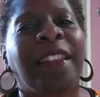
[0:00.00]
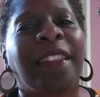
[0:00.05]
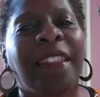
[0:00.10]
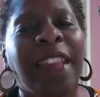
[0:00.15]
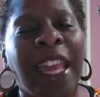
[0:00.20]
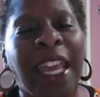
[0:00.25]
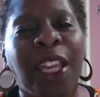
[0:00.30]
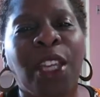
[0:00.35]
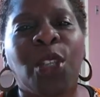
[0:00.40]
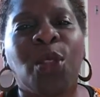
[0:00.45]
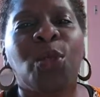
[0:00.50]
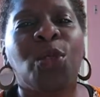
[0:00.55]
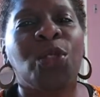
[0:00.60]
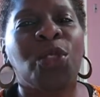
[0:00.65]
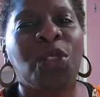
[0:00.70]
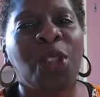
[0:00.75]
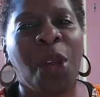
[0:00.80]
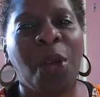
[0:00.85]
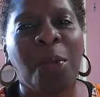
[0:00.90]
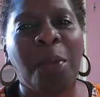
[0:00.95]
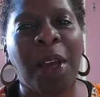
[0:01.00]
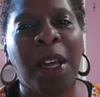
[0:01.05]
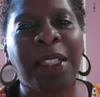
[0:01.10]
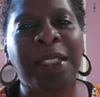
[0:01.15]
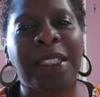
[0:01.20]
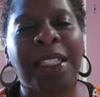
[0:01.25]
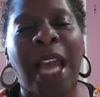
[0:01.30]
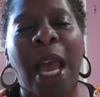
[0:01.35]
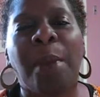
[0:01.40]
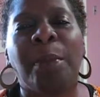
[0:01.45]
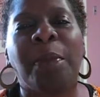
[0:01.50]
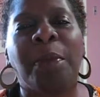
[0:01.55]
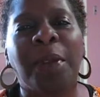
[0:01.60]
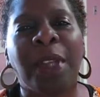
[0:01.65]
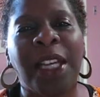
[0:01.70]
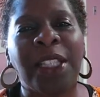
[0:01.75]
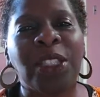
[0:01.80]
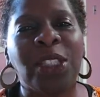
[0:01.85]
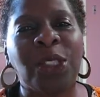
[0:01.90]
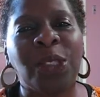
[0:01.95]
Thank you so much. God
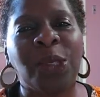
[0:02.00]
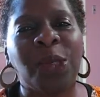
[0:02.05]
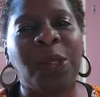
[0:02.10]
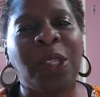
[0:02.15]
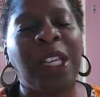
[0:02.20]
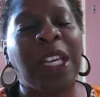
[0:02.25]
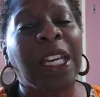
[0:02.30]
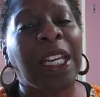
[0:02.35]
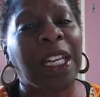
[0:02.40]
bless you.